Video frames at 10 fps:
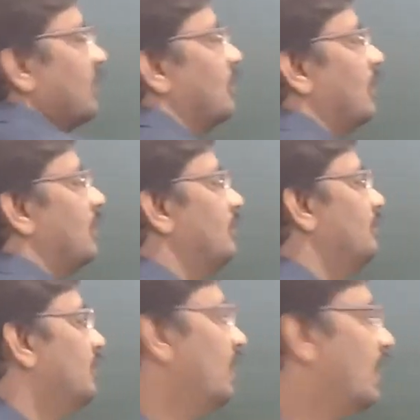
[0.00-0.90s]
body,
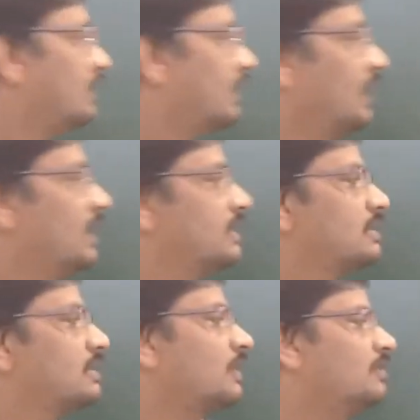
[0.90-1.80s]
and the radius
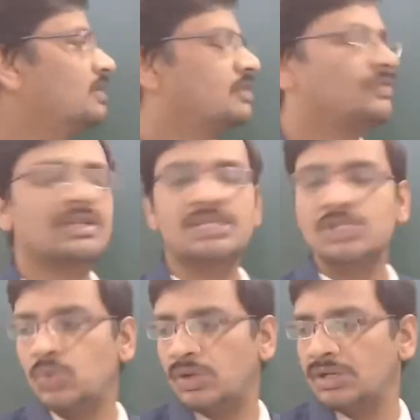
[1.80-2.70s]
of curvature for
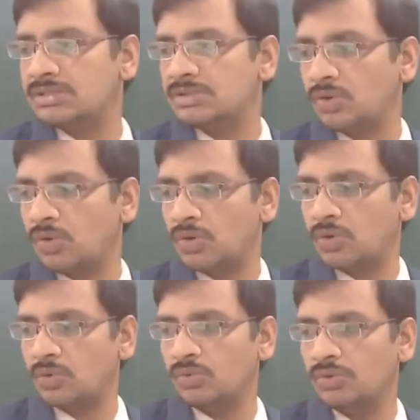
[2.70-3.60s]
this one is rho
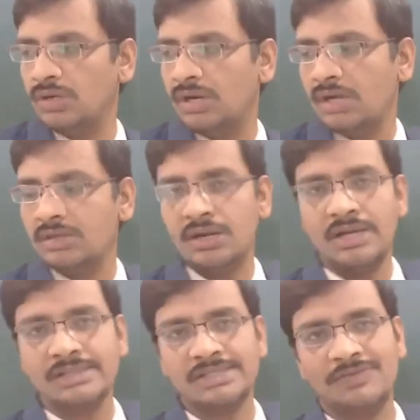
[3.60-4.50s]
2, and the
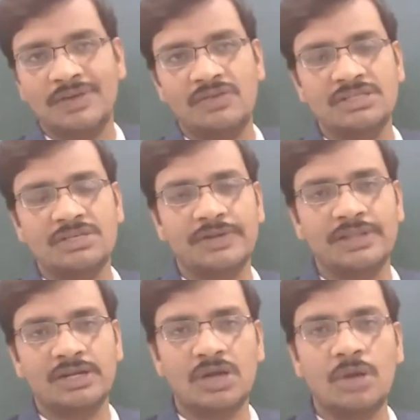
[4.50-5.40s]
radius of curvature for
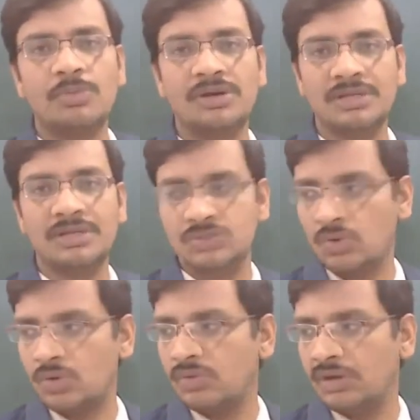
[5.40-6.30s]
the top body is
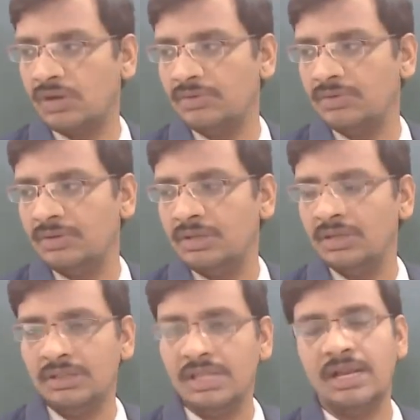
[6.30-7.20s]
rho 1.
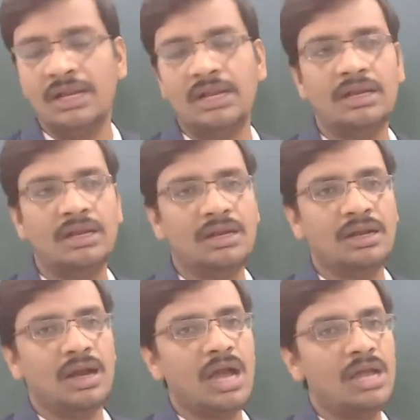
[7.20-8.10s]
Then
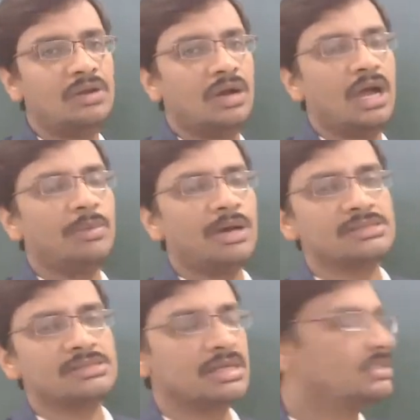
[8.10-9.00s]
I am
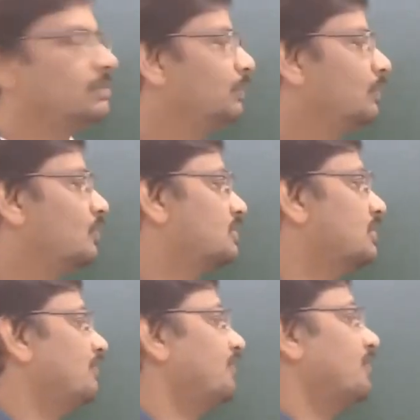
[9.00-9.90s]
asking a simple
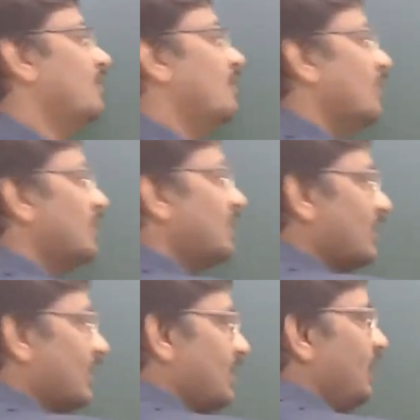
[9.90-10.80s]
question, whether
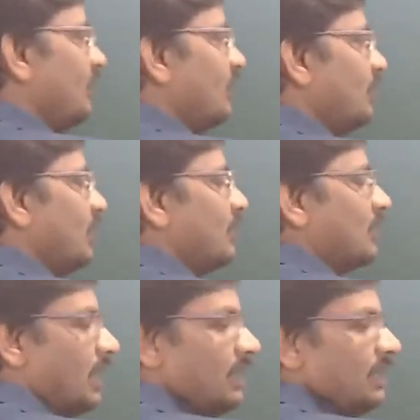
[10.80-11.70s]
the equilibrium,
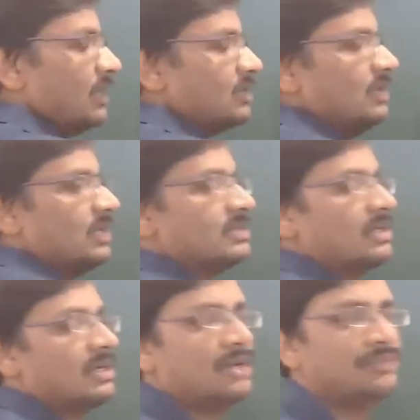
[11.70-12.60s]
currently actually it is
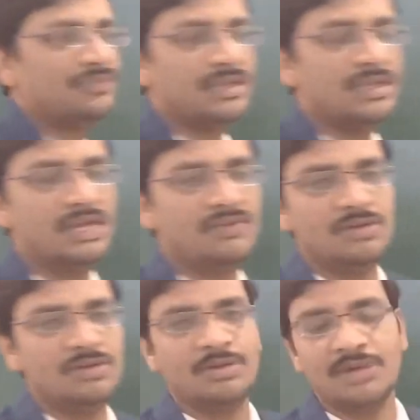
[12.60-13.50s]
under
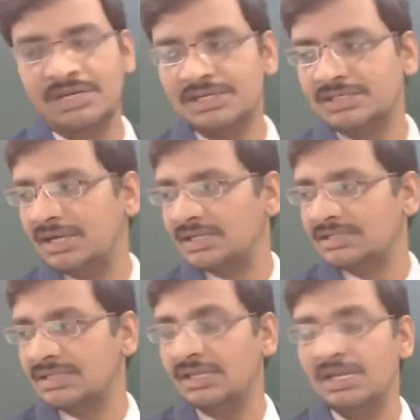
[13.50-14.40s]
equilibrium condition, let
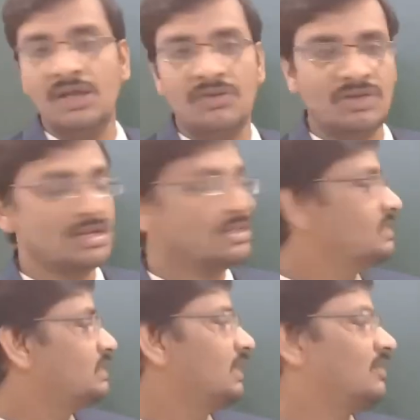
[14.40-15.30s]
us say, whether
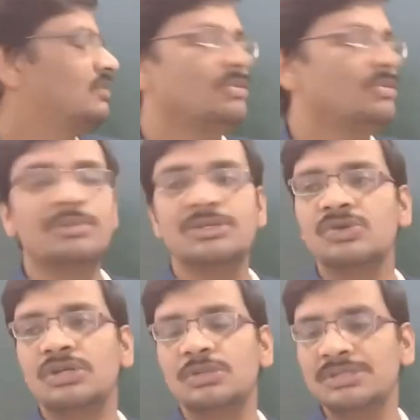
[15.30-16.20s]
this equilibrium is
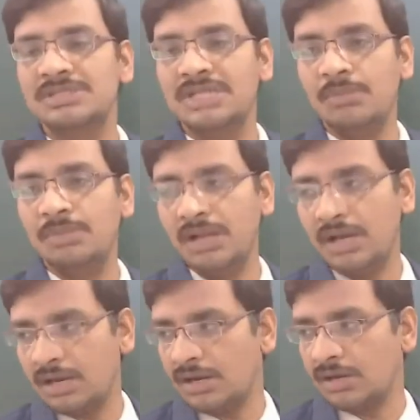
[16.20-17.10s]
going to be stable
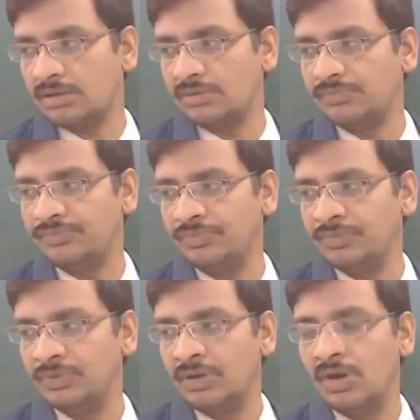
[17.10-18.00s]
or not.
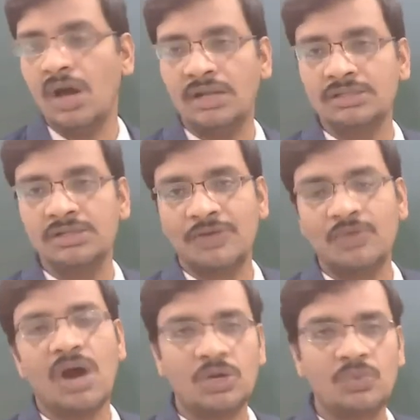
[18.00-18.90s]
Or actually for
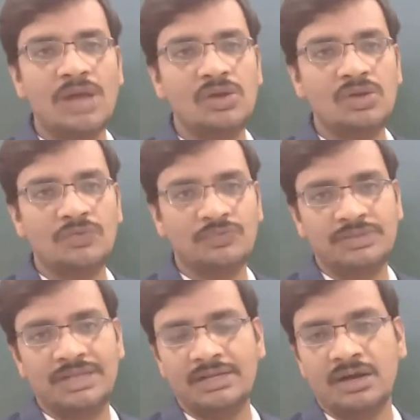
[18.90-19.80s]
what value of
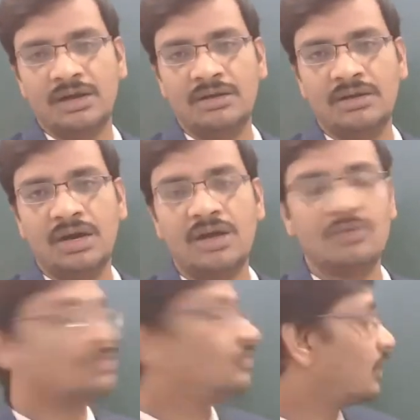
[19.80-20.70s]
theta,
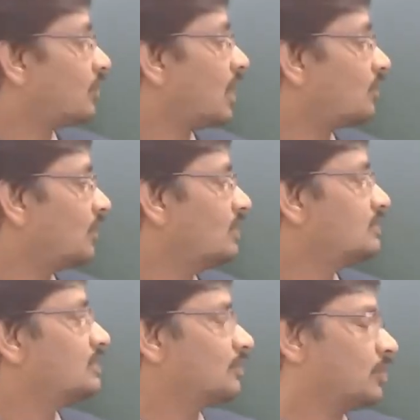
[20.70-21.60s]
or for what
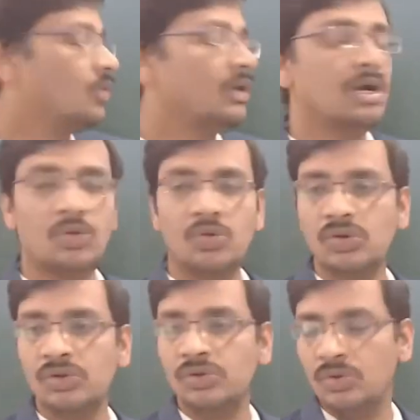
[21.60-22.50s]
values of rho 1 and
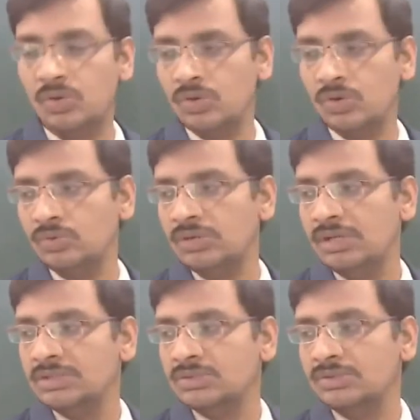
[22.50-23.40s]
rho 2.
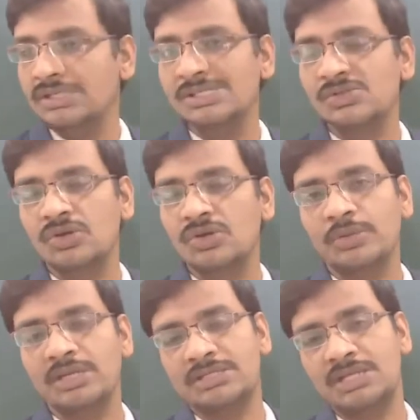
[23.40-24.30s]
So this is going to
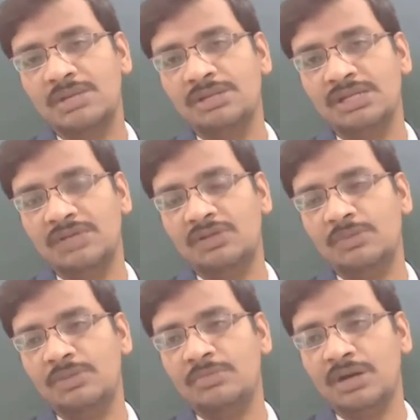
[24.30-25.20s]
be a stable
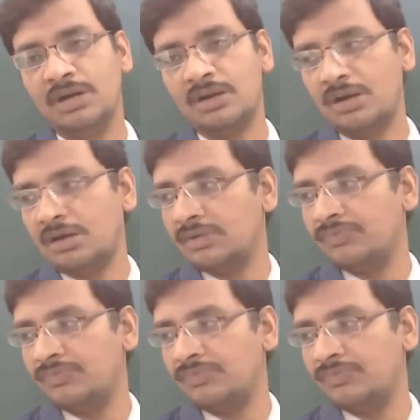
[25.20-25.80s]
equilibrium or not.